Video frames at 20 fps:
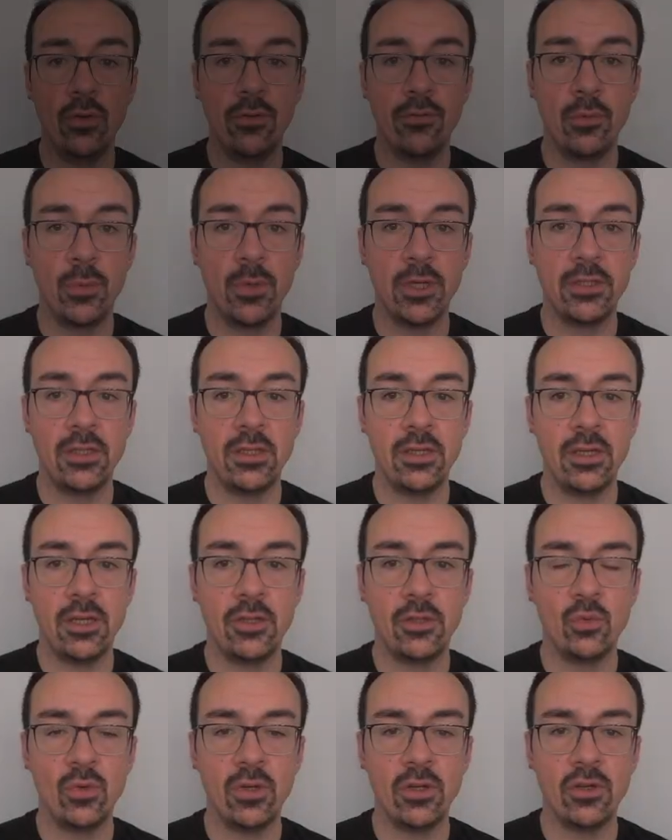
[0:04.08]
everybody
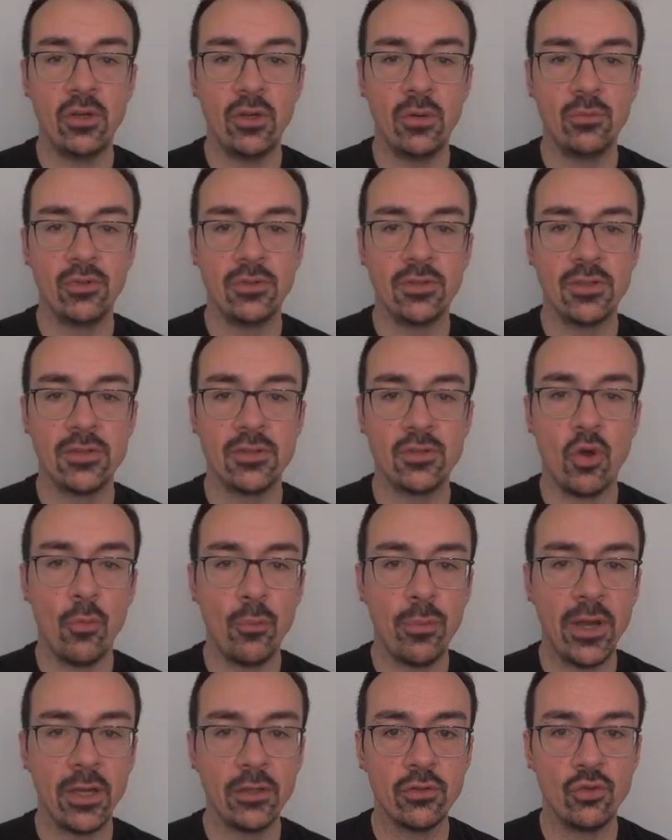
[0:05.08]
and welcome to this
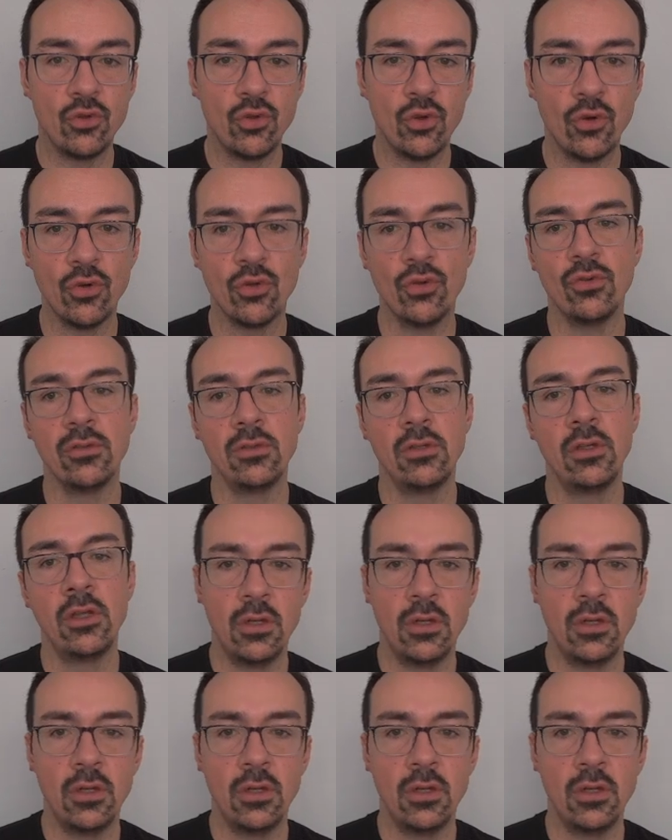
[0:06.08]
compact tutorial.